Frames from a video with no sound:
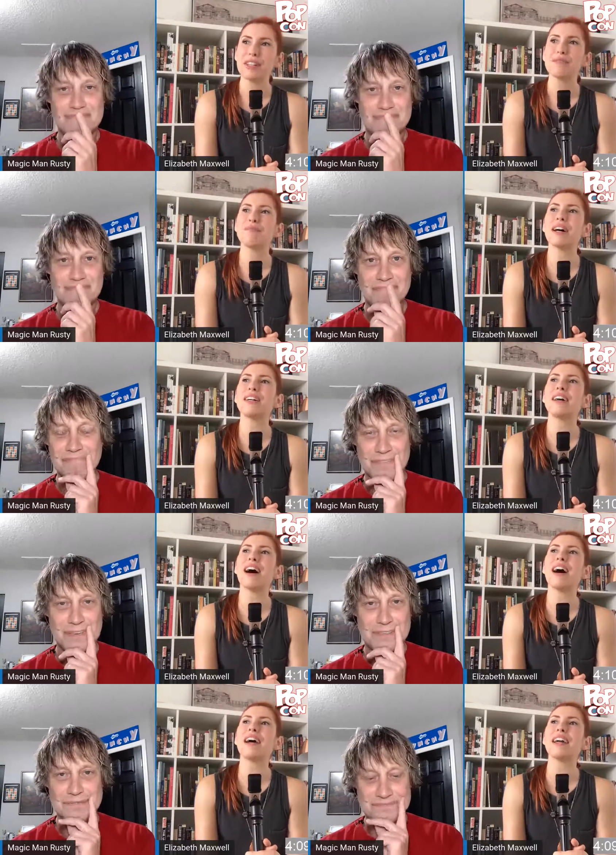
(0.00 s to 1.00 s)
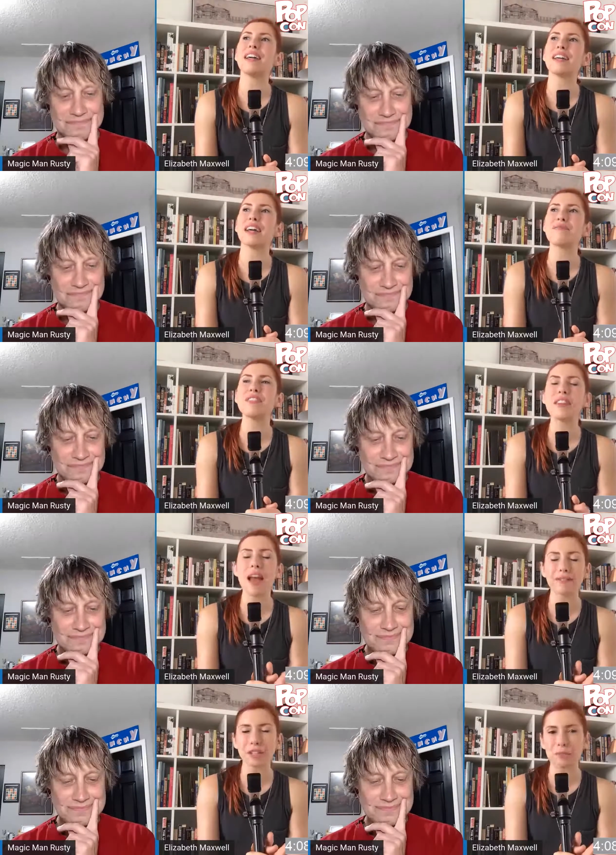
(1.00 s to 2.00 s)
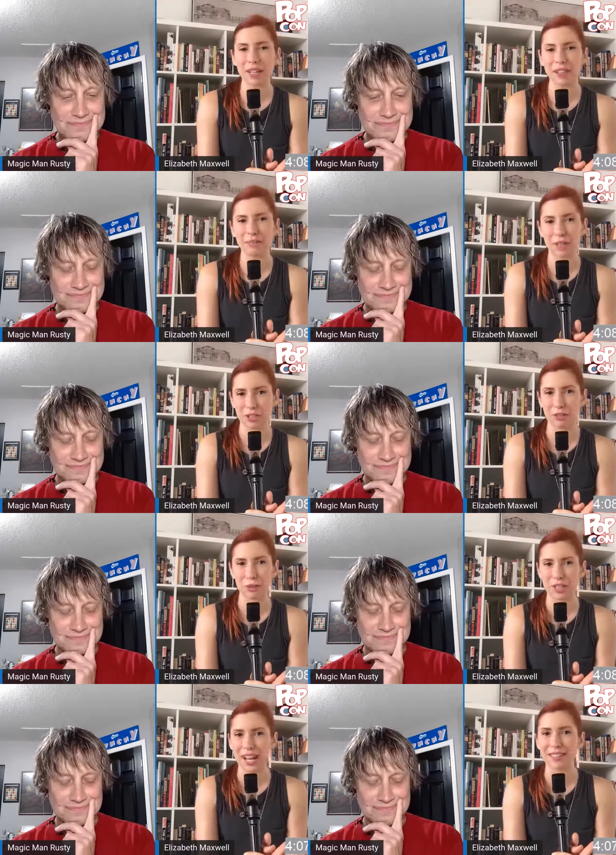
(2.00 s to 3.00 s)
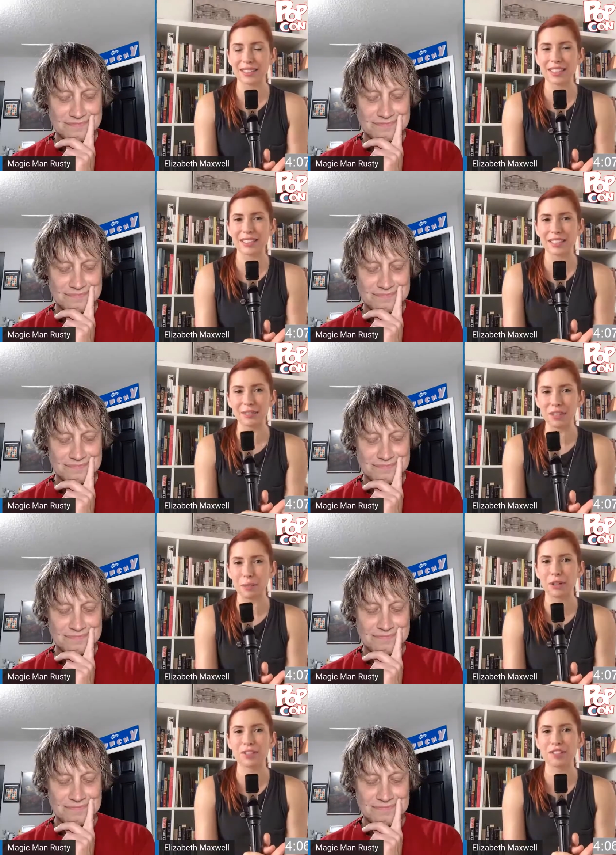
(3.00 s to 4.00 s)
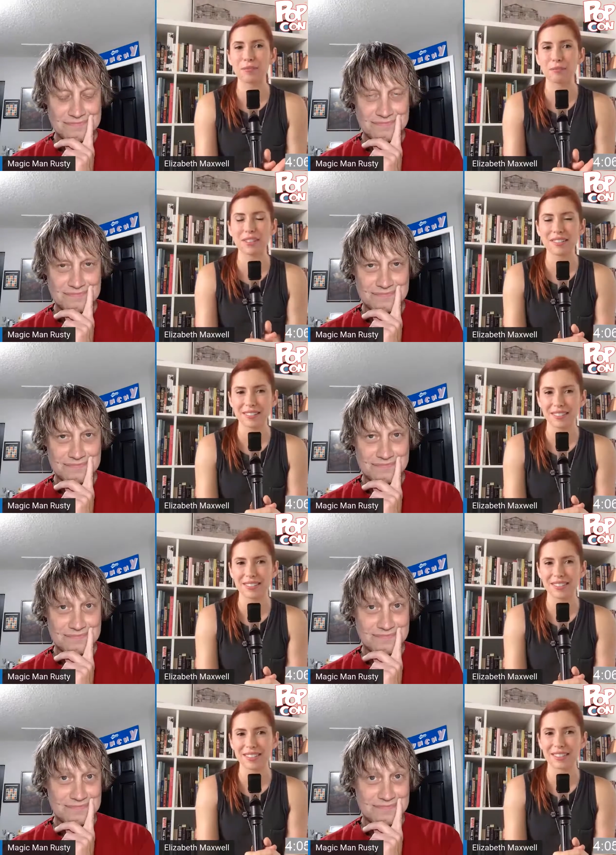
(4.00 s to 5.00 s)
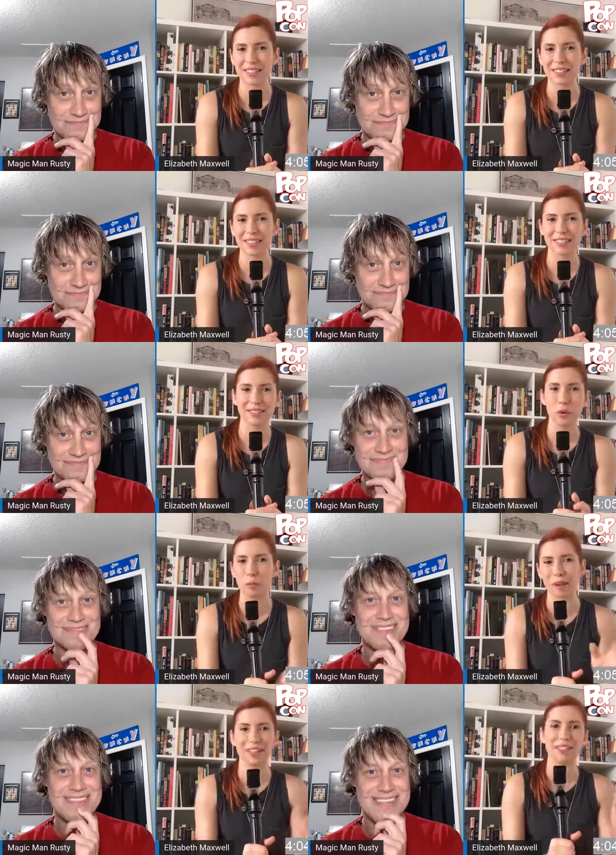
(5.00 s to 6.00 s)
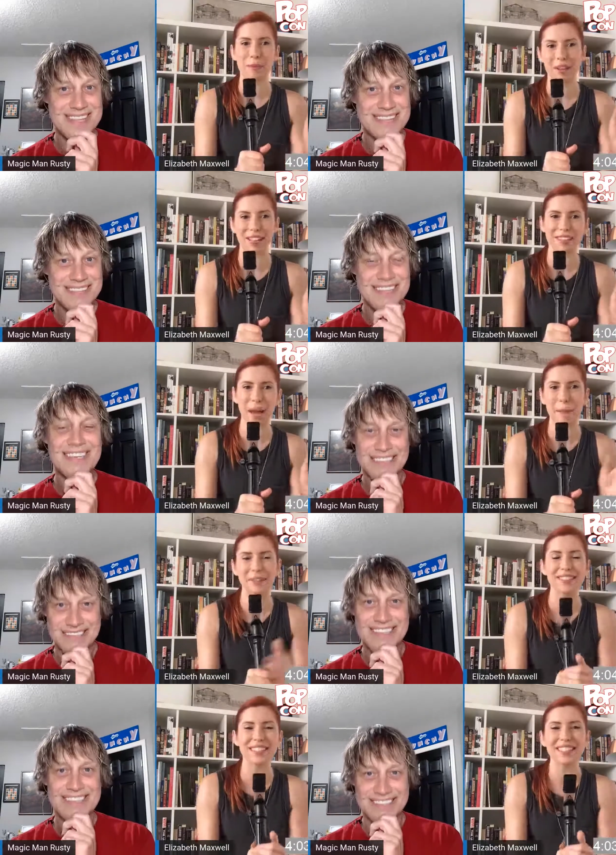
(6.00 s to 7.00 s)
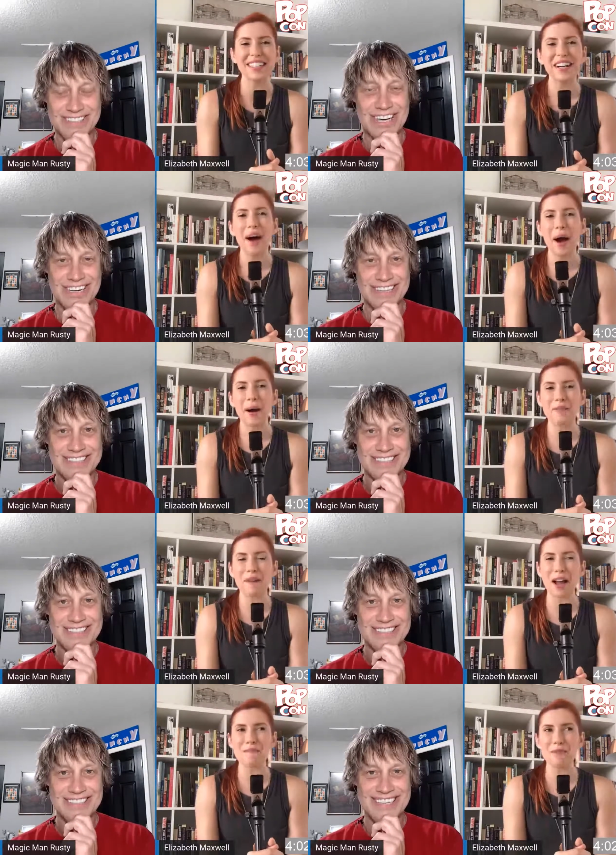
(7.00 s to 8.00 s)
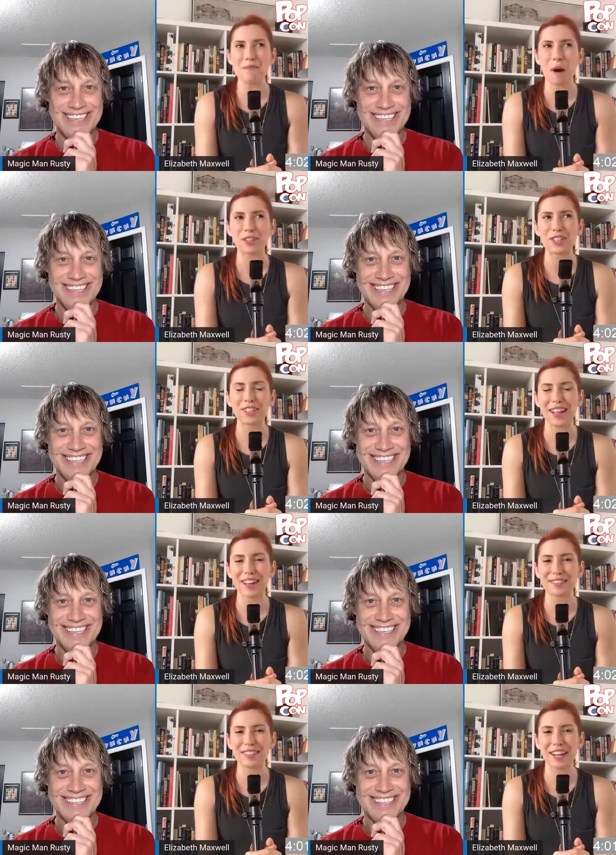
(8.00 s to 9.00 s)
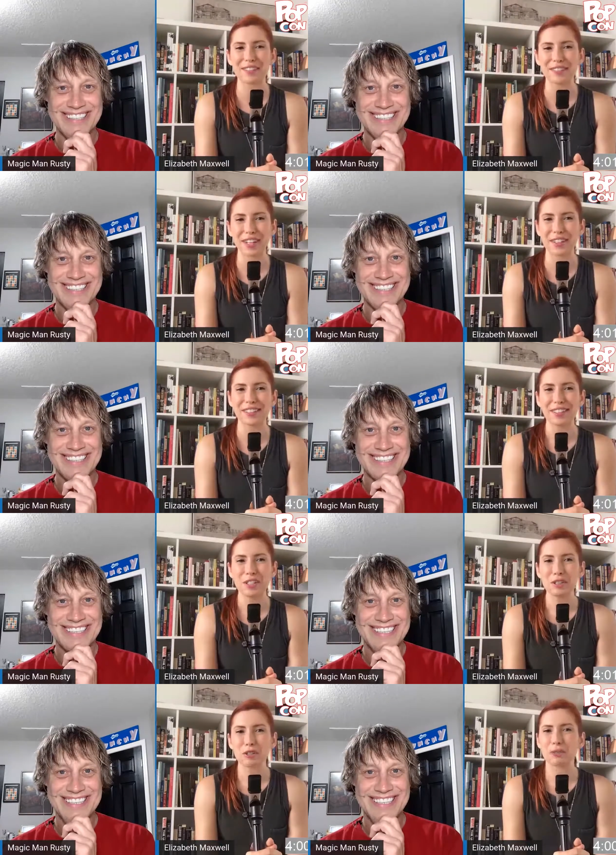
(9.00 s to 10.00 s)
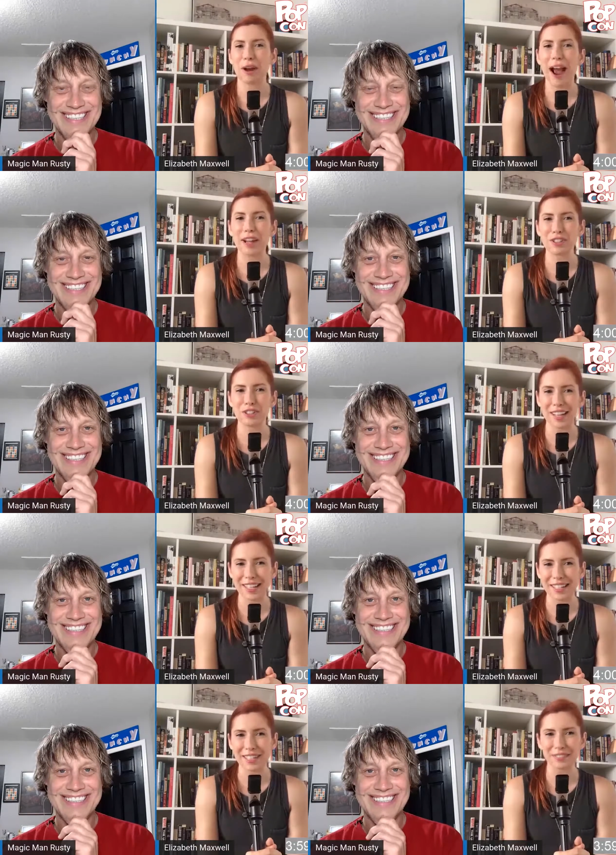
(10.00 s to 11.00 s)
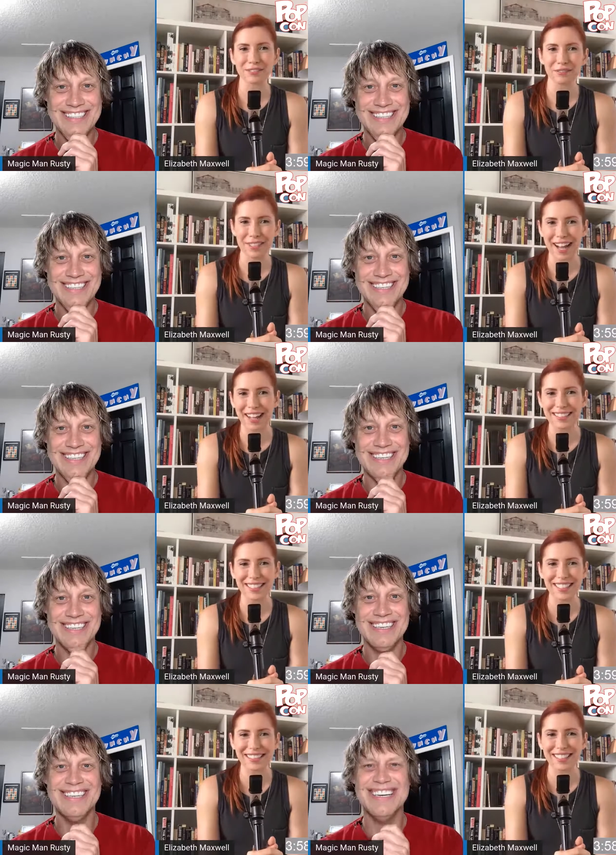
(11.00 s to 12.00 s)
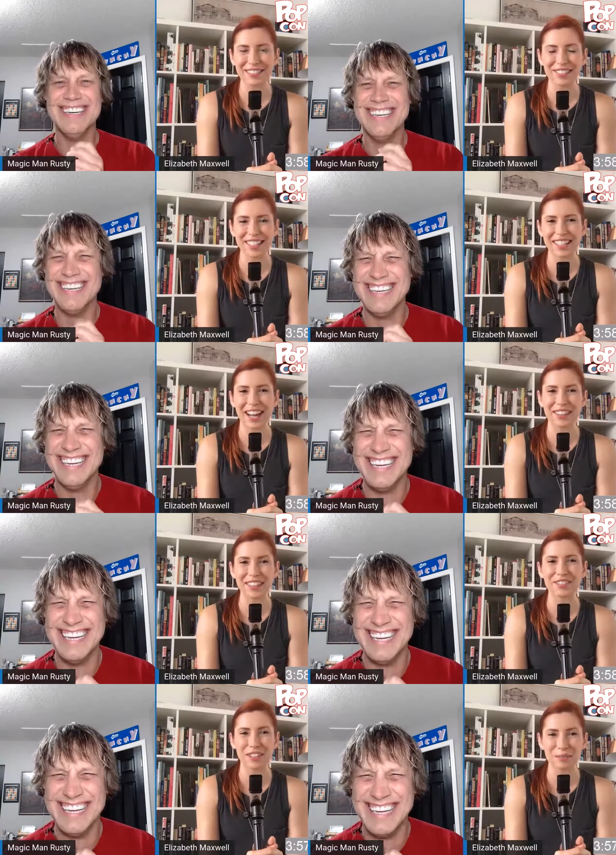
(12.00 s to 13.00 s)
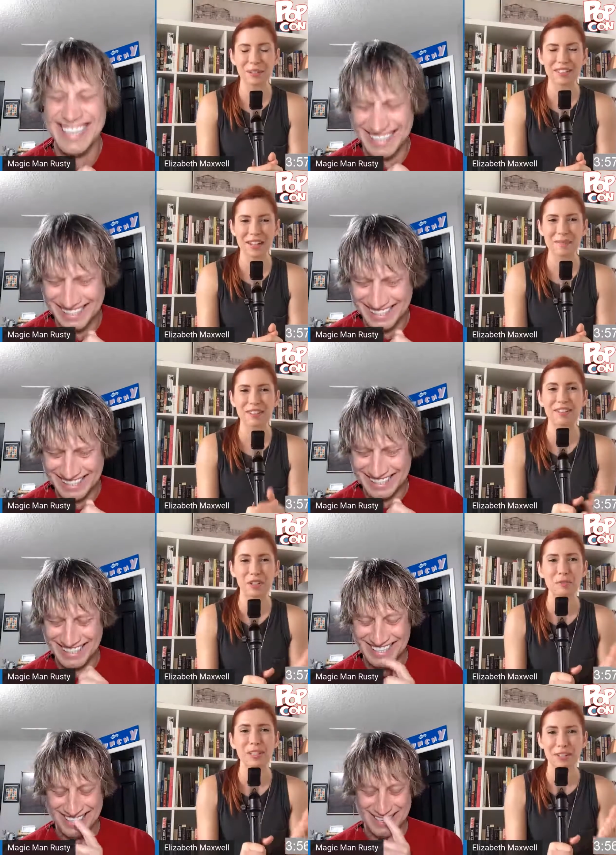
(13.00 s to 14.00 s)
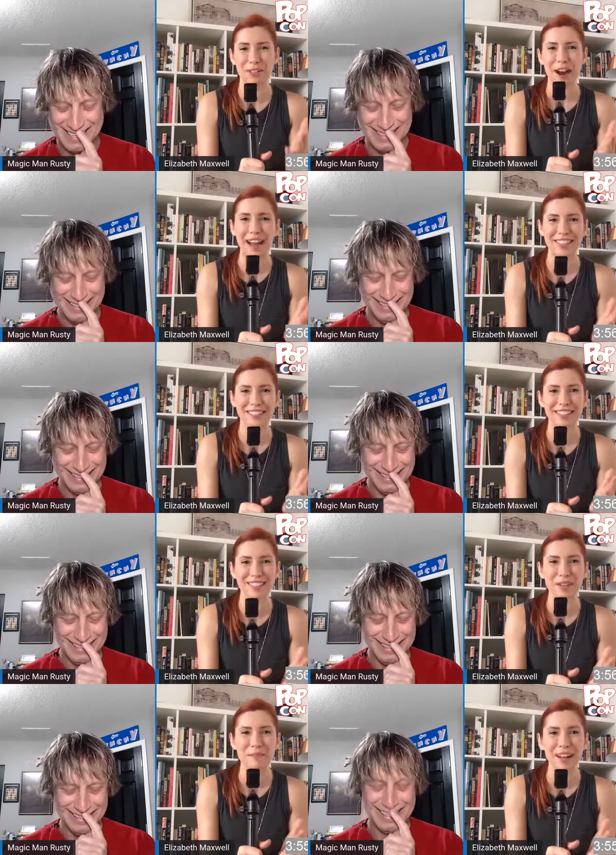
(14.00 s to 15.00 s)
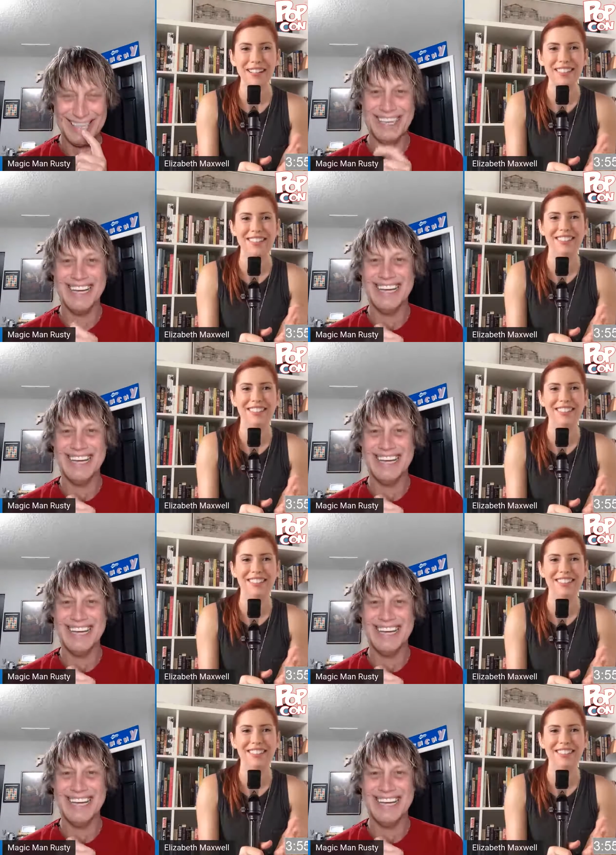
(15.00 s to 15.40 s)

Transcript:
Speaker 1: but I and I've never been much of a reality TV person, but since the whole pandemic has happened, yeah. Um, I've been watching a lot of kind of like trash dating reality TV. I think just because I miss human interaction so much.